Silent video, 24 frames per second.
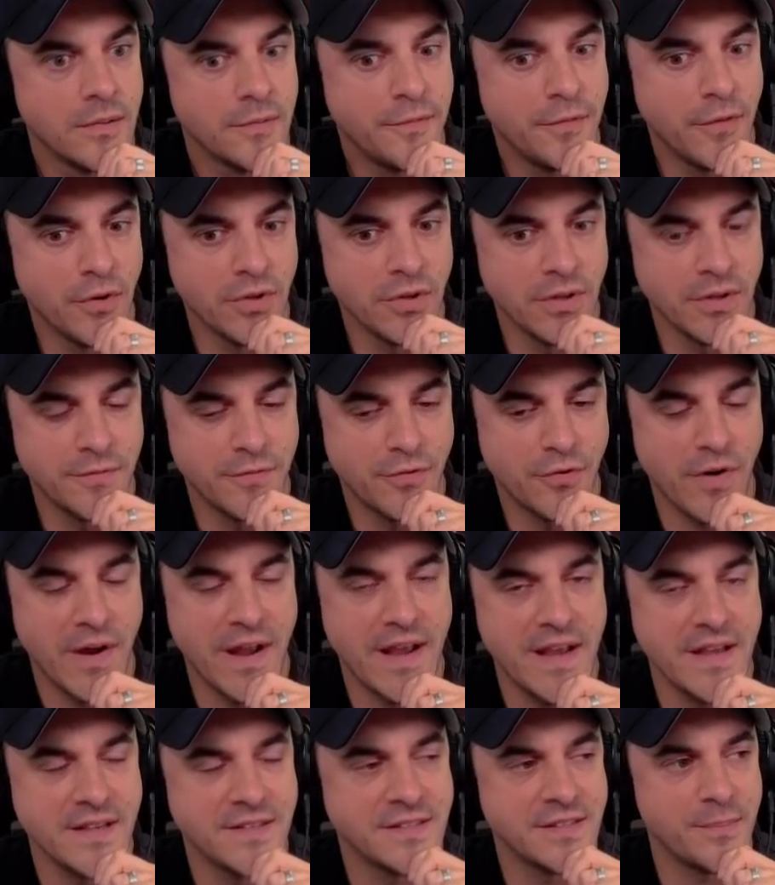full of
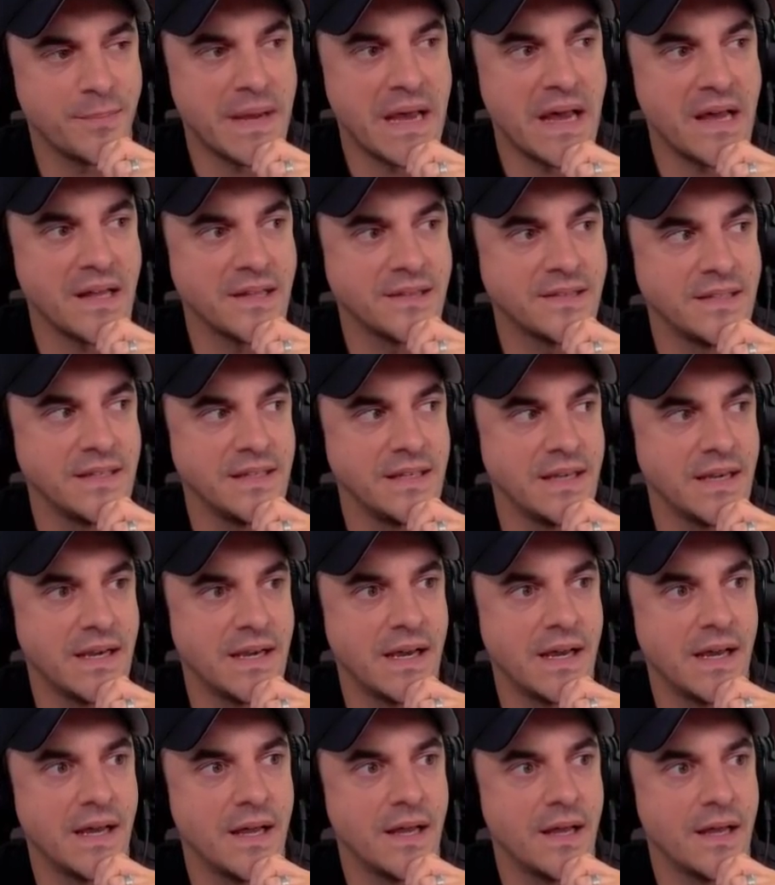grace, about the,
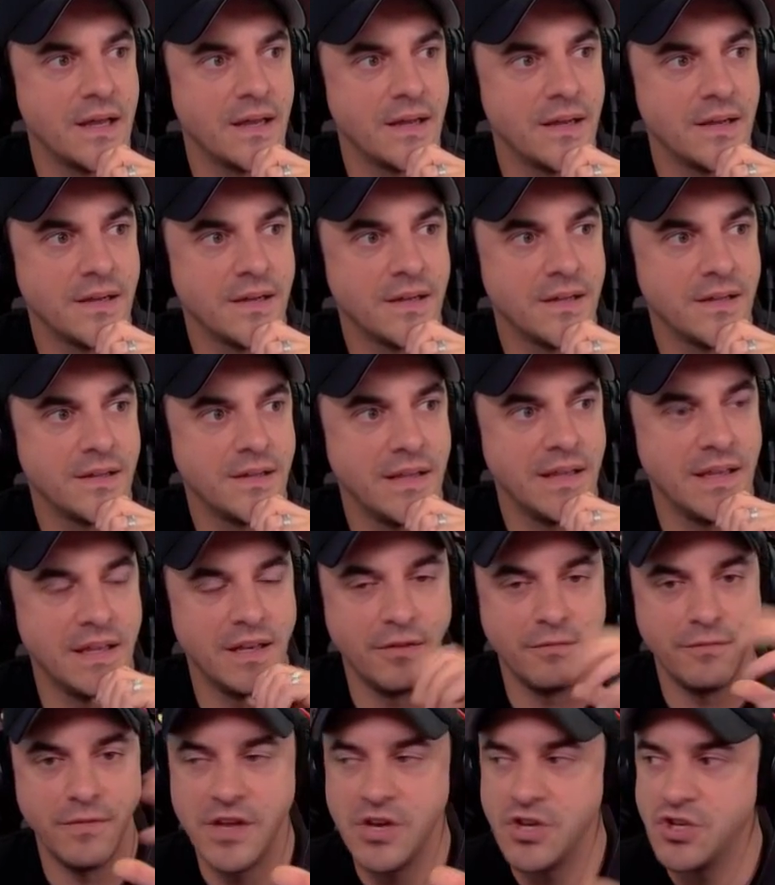uh, the
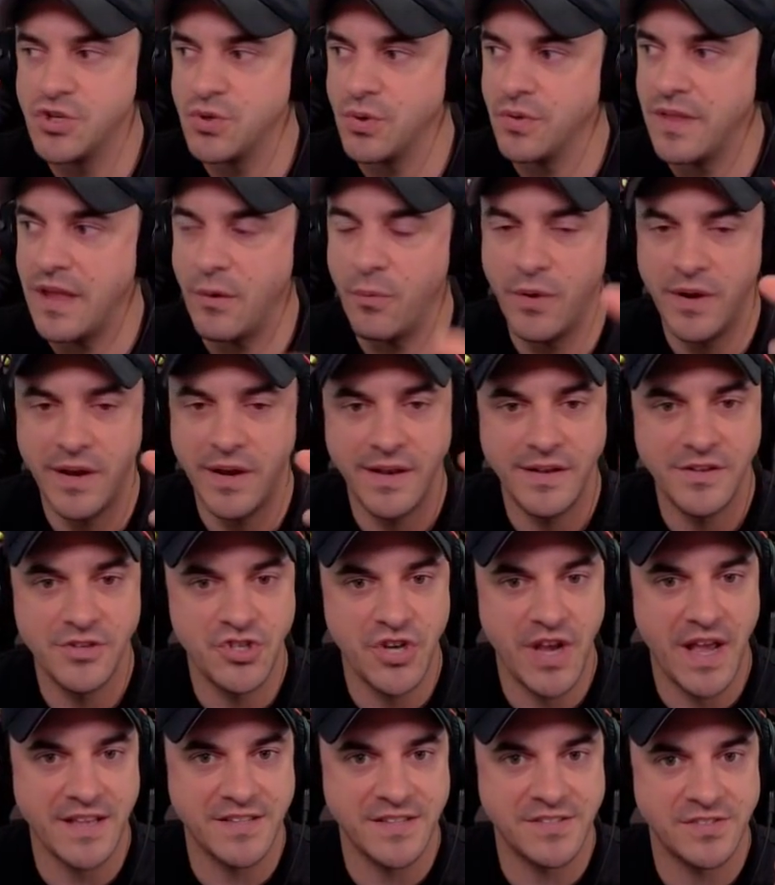individual that would
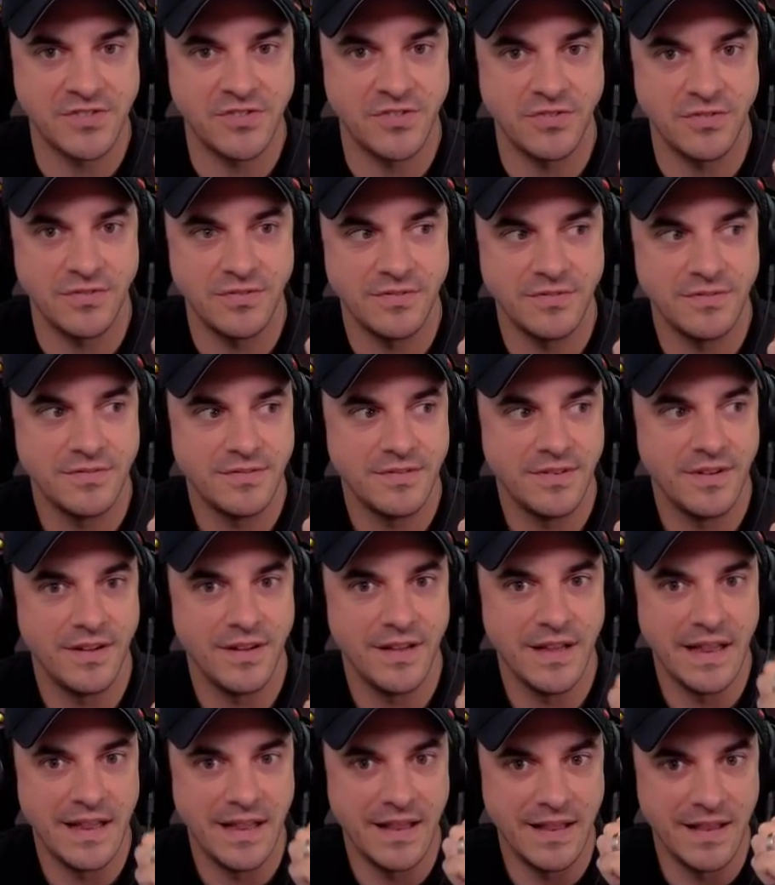ingest
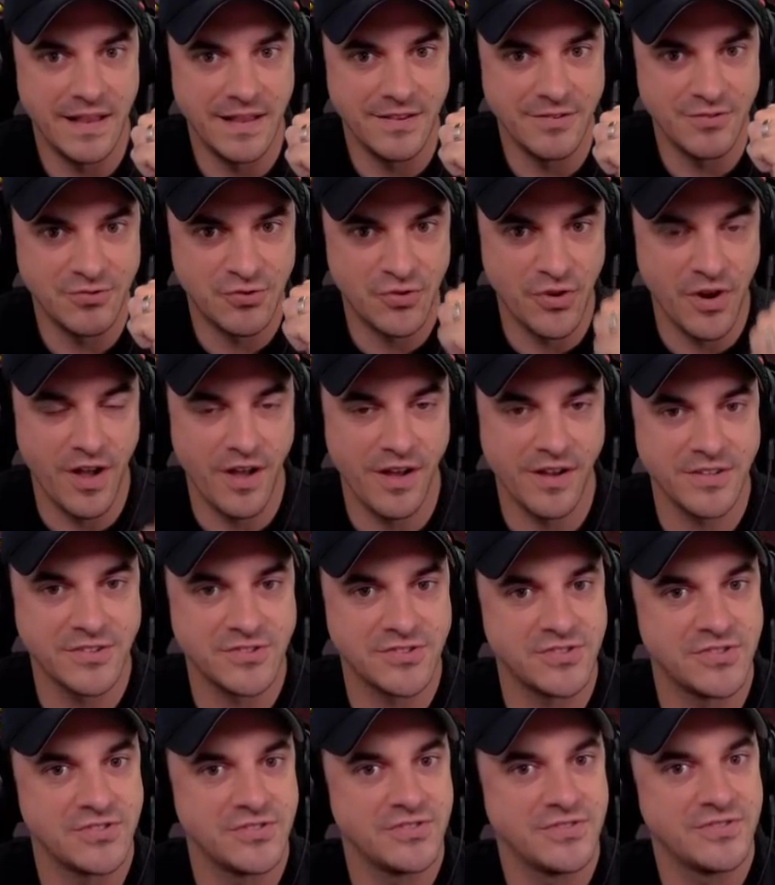
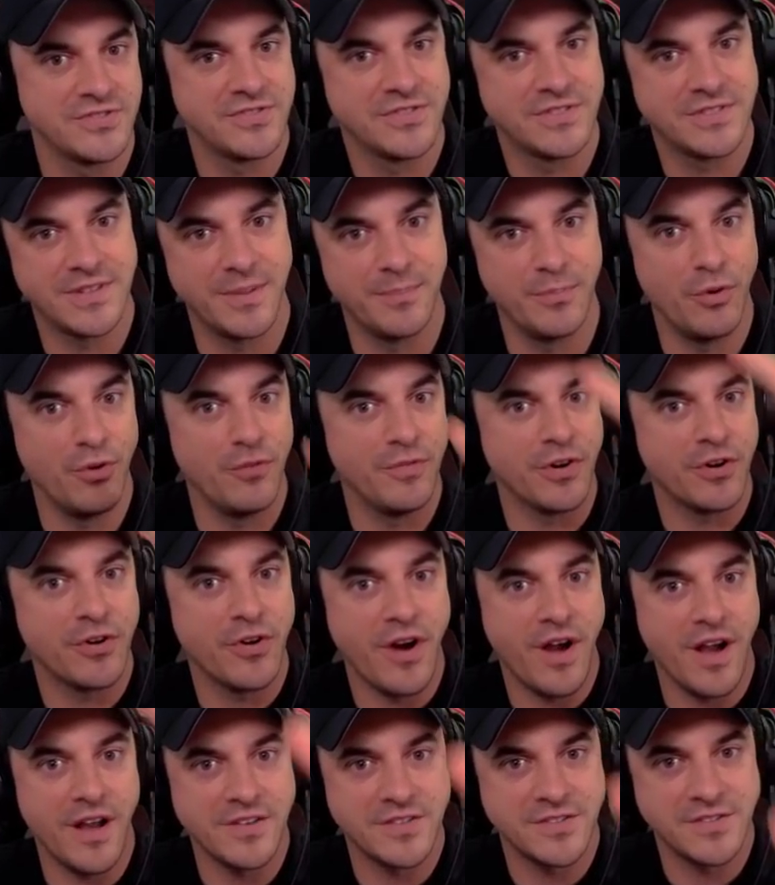drugs to move
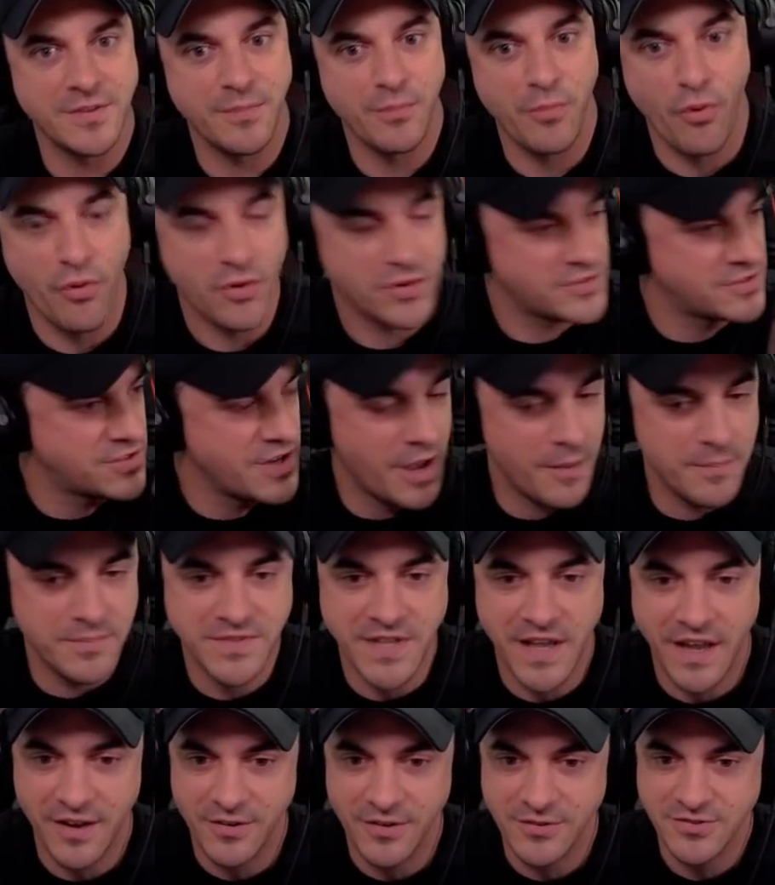across the board.
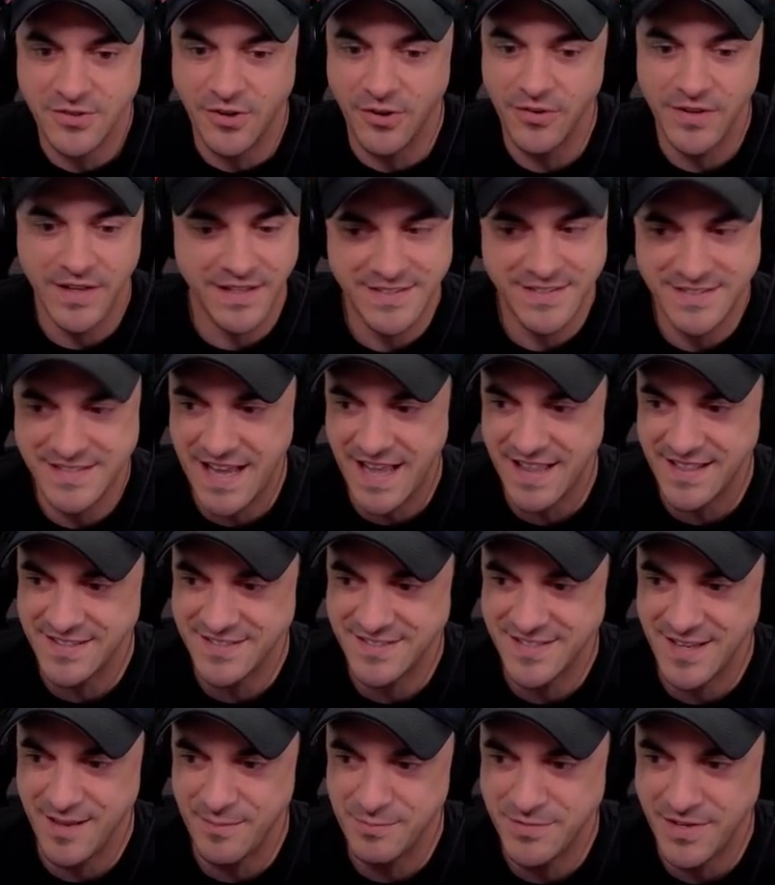Subtitles only. It's not the
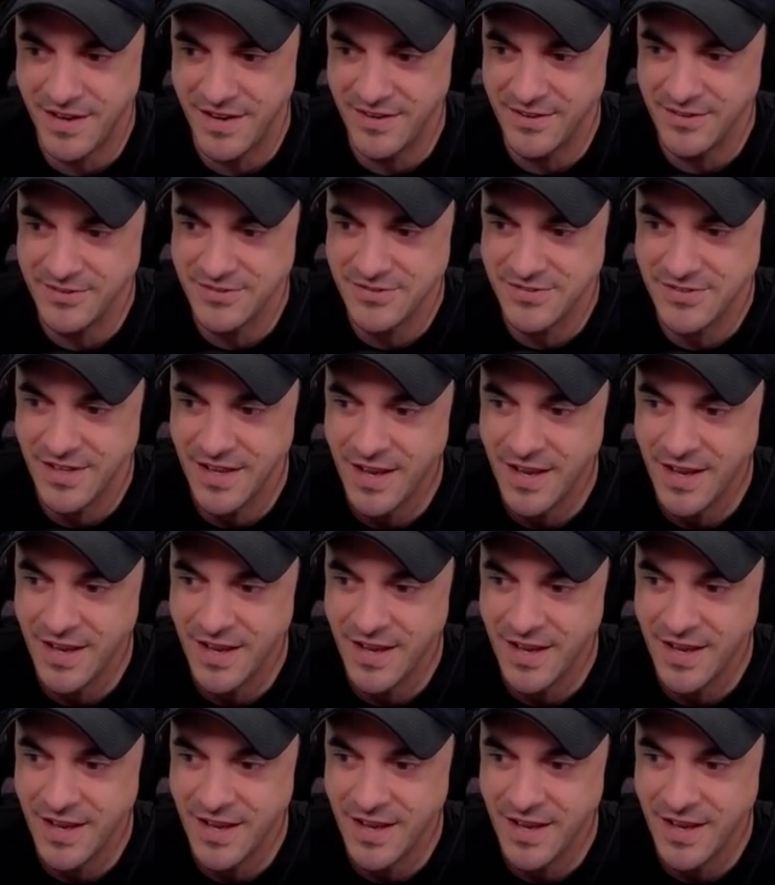subtitles.